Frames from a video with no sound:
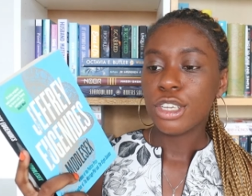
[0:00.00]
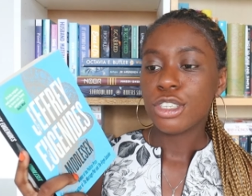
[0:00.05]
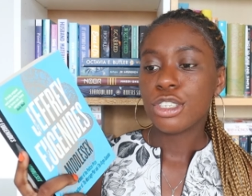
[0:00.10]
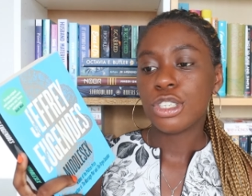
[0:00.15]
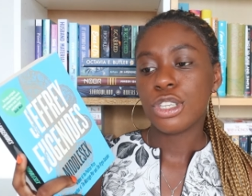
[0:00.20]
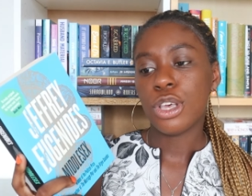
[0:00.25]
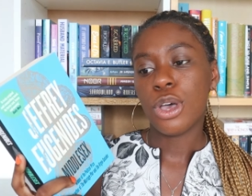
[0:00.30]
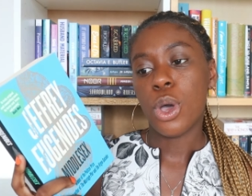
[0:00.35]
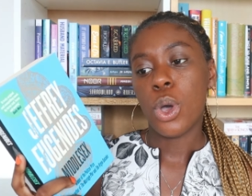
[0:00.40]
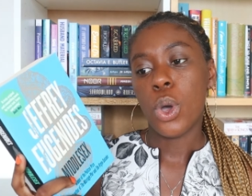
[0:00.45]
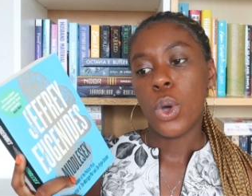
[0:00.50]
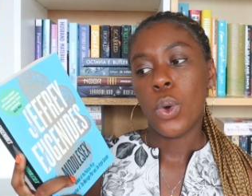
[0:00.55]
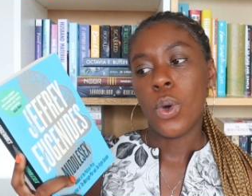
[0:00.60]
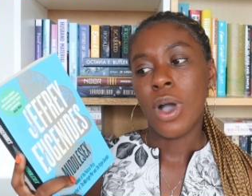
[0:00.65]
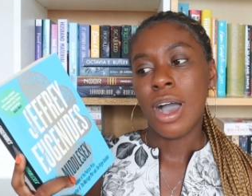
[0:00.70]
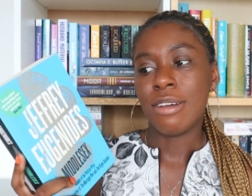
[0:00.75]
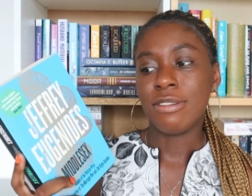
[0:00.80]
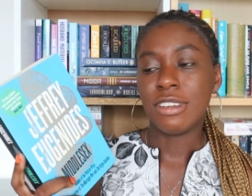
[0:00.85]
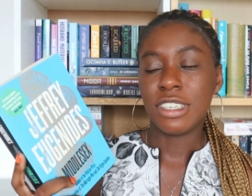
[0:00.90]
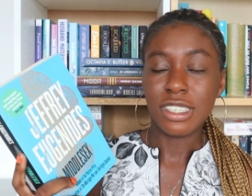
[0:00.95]

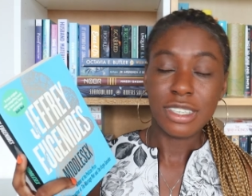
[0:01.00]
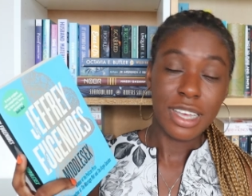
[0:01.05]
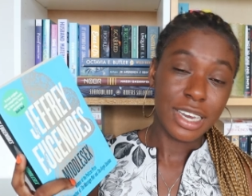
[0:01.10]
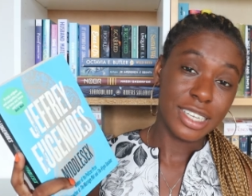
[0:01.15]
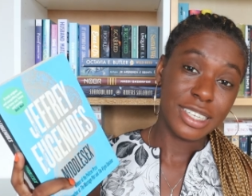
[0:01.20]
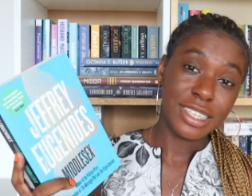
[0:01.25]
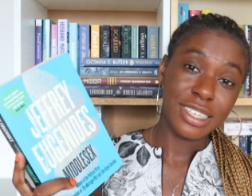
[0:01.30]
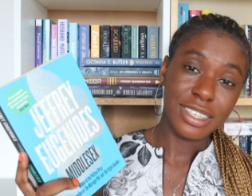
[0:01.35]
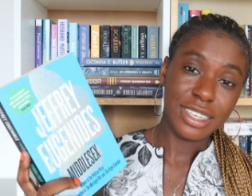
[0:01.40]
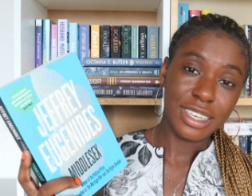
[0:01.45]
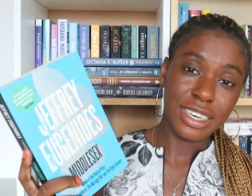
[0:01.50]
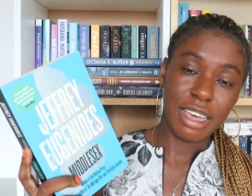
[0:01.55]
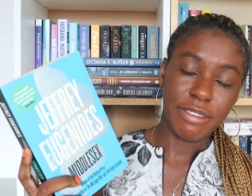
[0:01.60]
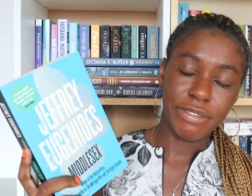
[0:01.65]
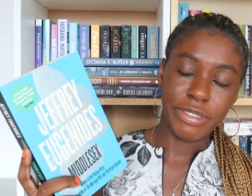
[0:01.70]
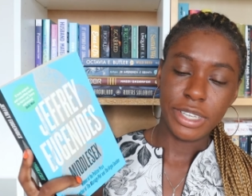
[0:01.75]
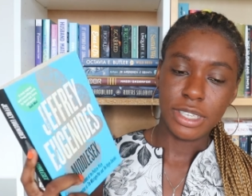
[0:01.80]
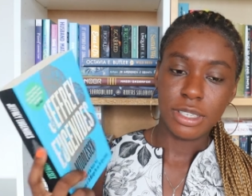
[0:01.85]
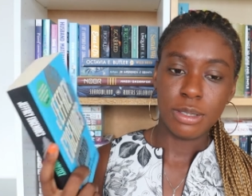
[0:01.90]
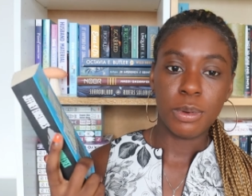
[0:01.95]
so I've decided to
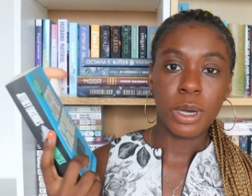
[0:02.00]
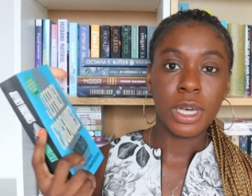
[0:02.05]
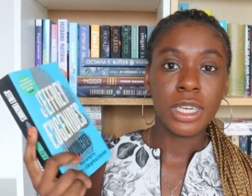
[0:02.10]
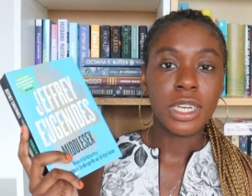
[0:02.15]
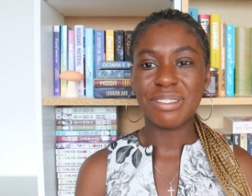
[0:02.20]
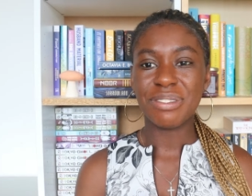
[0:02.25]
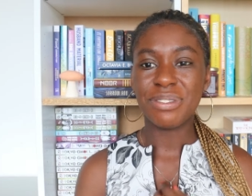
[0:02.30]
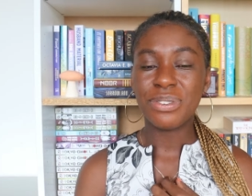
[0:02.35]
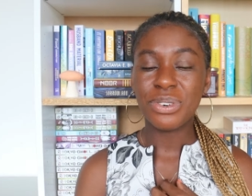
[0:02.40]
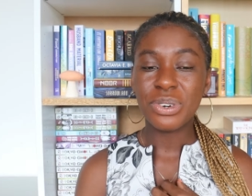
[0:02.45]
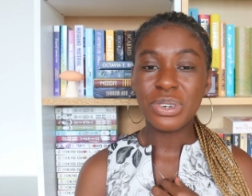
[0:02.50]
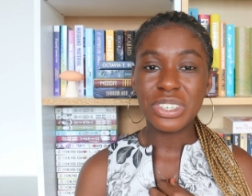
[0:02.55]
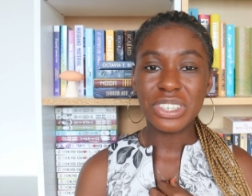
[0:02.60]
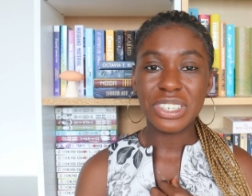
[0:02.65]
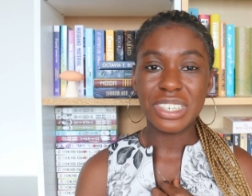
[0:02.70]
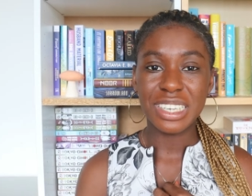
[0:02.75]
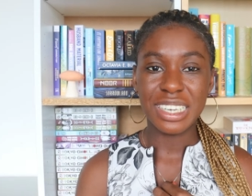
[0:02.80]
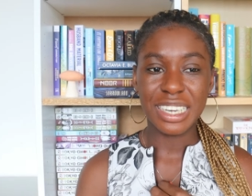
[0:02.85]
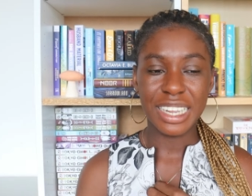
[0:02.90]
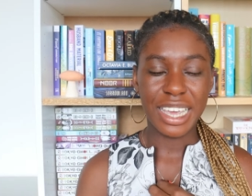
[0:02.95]
DNF this one.
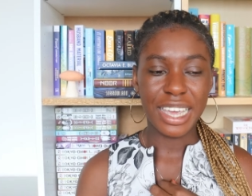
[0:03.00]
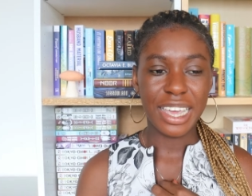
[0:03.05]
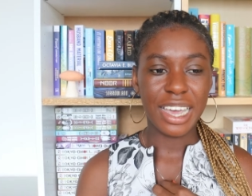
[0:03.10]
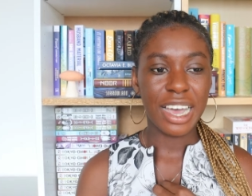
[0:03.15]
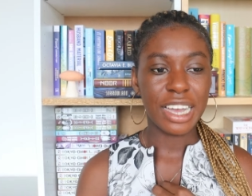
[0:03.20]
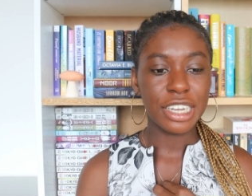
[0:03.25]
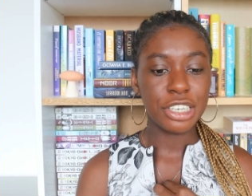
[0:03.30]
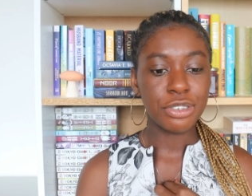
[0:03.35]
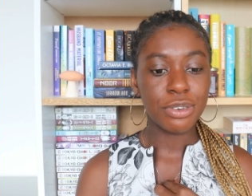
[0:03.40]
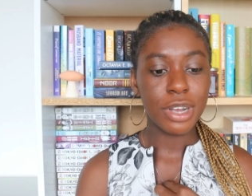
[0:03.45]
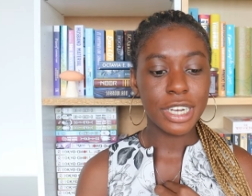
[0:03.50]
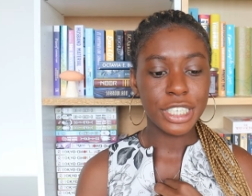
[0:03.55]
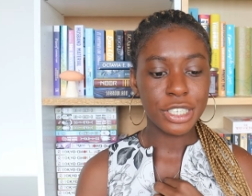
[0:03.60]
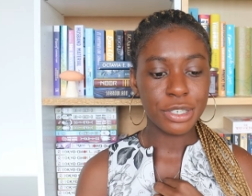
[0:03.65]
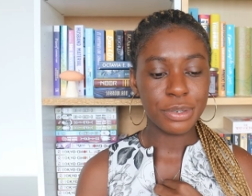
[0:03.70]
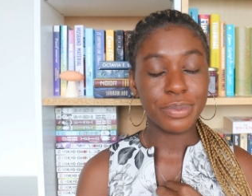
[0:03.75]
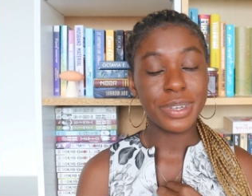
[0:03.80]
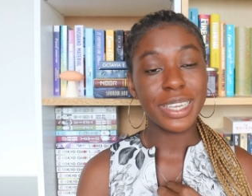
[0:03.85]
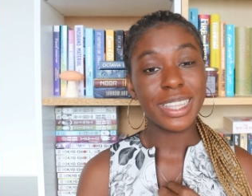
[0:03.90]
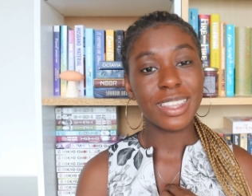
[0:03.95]
Unfortunately I tried
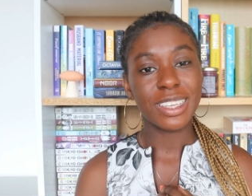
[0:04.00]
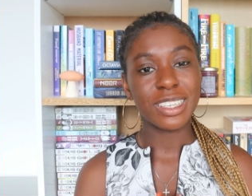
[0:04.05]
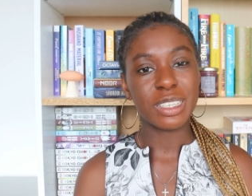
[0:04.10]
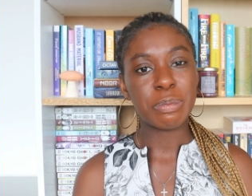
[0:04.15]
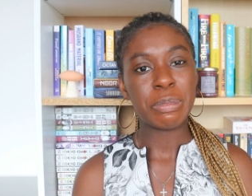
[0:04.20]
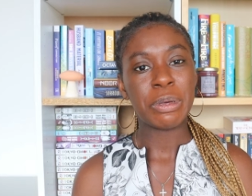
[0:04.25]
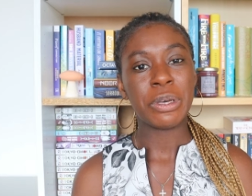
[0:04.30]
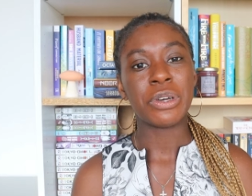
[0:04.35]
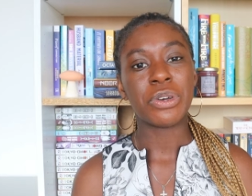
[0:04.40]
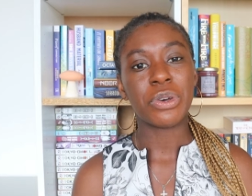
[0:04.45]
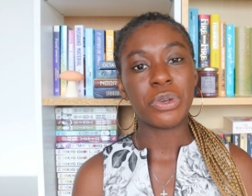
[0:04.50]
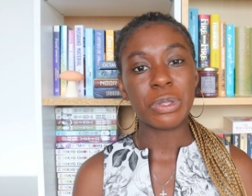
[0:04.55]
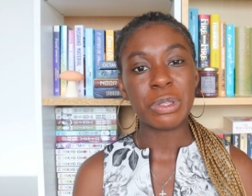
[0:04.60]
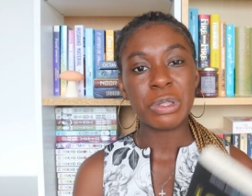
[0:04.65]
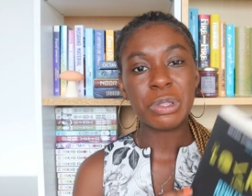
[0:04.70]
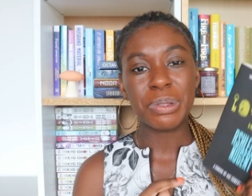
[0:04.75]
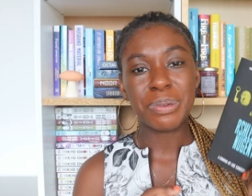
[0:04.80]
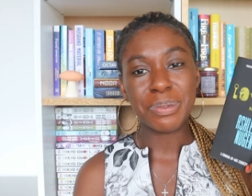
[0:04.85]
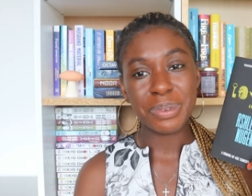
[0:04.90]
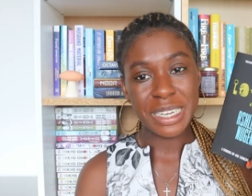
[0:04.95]
to read this book
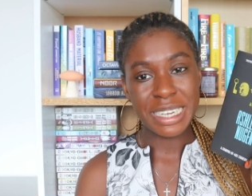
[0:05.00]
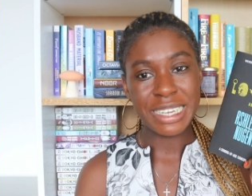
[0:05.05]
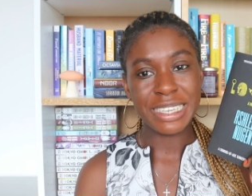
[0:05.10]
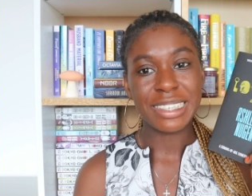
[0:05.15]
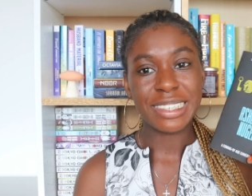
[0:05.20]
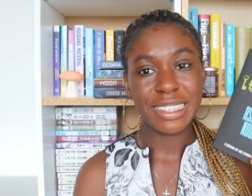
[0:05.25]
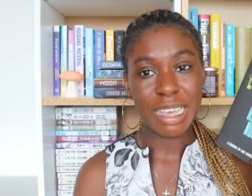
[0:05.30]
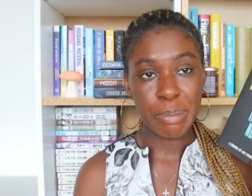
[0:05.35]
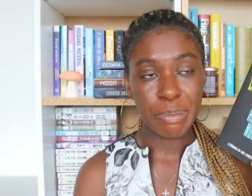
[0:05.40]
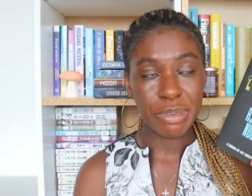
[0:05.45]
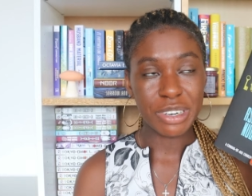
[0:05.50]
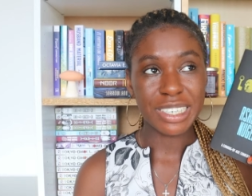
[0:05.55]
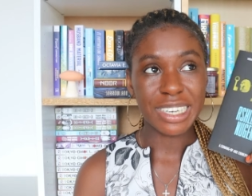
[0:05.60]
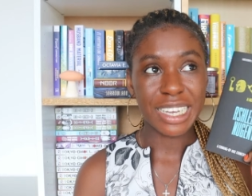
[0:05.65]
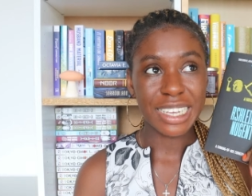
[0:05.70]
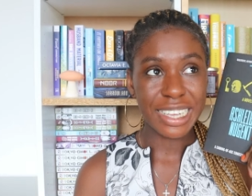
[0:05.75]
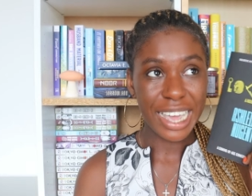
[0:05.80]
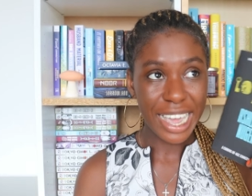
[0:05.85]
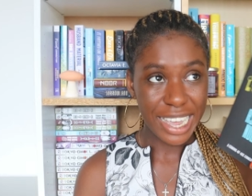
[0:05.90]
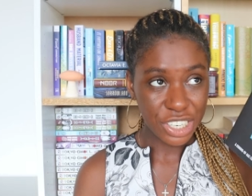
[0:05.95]
on three
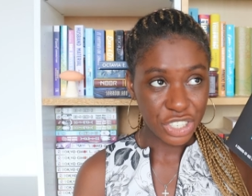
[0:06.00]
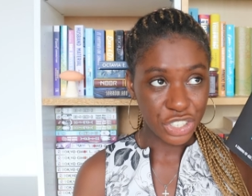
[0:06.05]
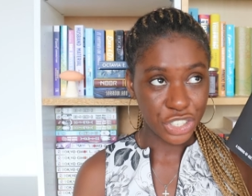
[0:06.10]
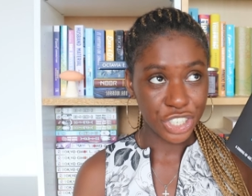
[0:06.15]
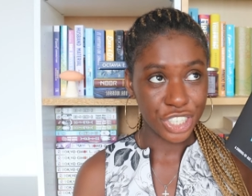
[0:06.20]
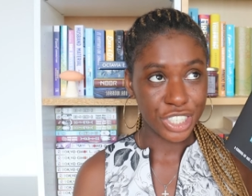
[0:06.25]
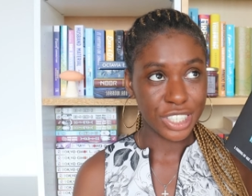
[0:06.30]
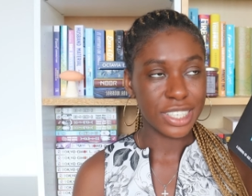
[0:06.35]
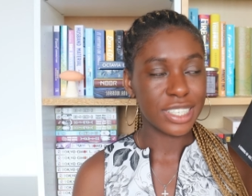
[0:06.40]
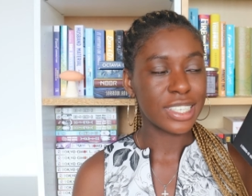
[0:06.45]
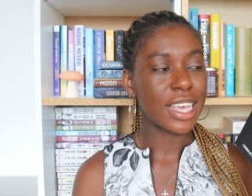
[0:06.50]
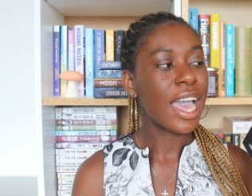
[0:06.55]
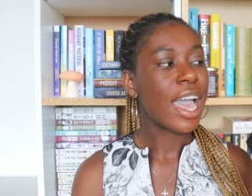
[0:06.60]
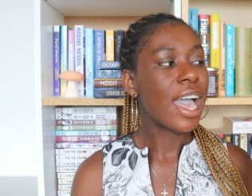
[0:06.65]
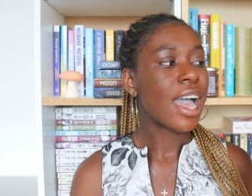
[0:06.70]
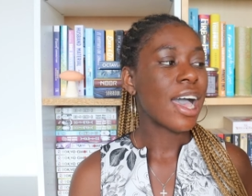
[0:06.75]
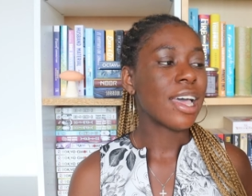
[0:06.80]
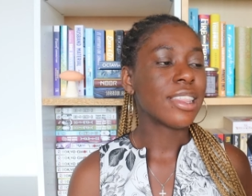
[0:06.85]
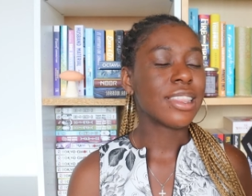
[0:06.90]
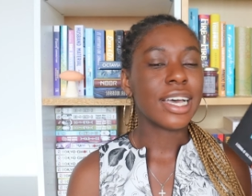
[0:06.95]
separate occasions
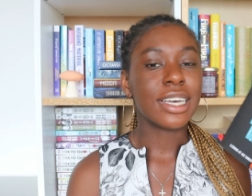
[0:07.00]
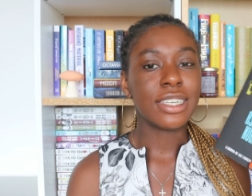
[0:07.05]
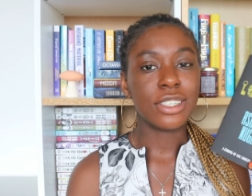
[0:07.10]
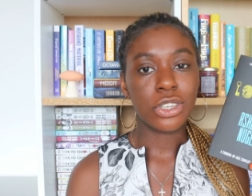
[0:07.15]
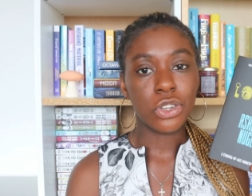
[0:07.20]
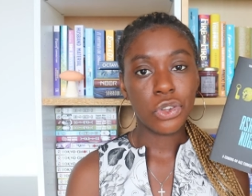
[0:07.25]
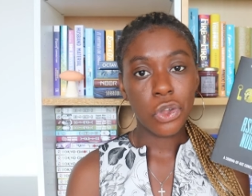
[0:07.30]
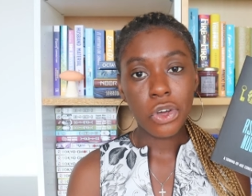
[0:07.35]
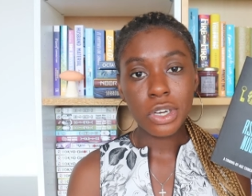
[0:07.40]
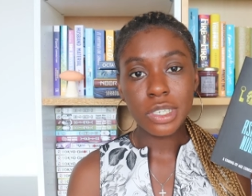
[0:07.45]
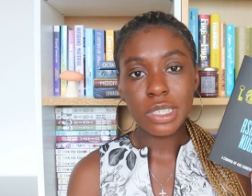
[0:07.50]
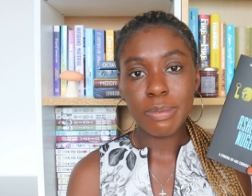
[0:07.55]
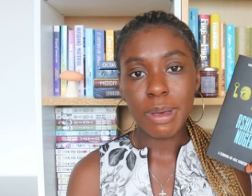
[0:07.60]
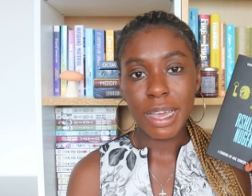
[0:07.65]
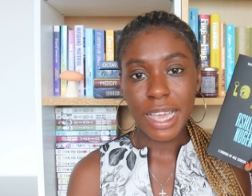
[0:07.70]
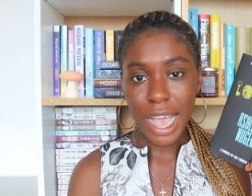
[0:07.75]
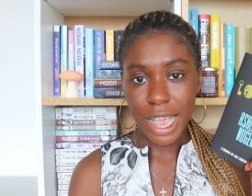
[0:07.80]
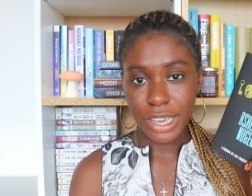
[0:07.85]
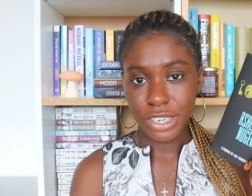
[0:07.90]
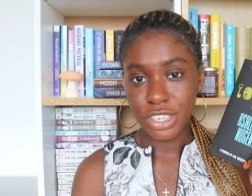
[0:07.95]
and that is Locks
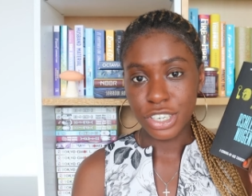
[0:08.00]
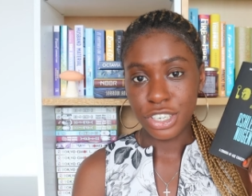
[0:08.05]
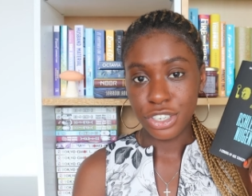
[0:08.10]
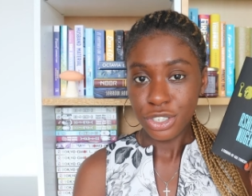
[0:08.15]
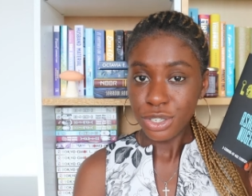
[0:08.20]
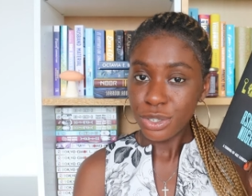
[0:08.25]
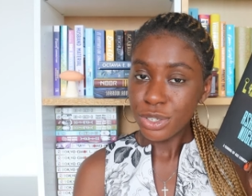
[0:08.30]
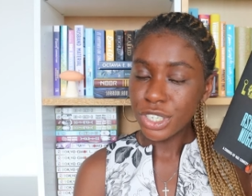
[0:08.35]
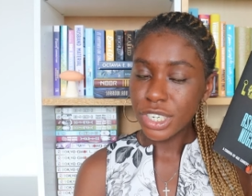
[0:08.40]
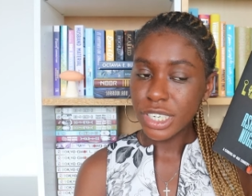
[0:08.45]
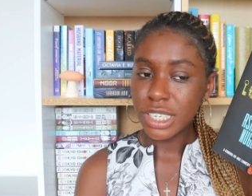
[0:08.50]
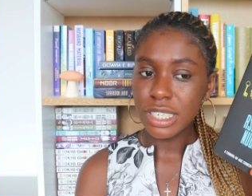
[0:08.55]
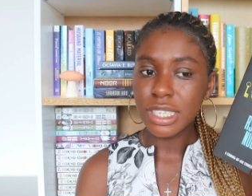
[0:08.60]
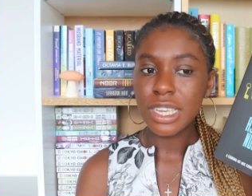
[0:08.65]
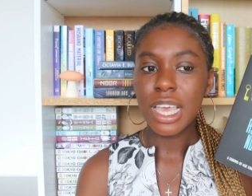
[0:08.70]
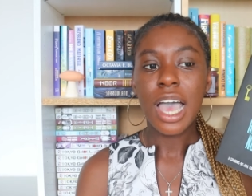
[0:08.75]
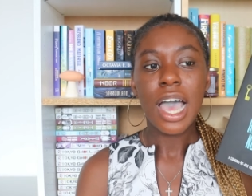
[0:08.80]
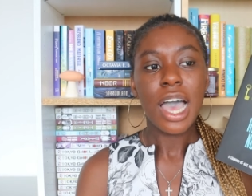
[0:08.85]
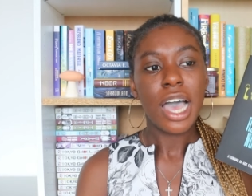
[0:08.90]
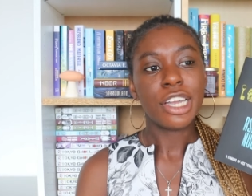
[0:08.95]
by Ashleigh Nugent.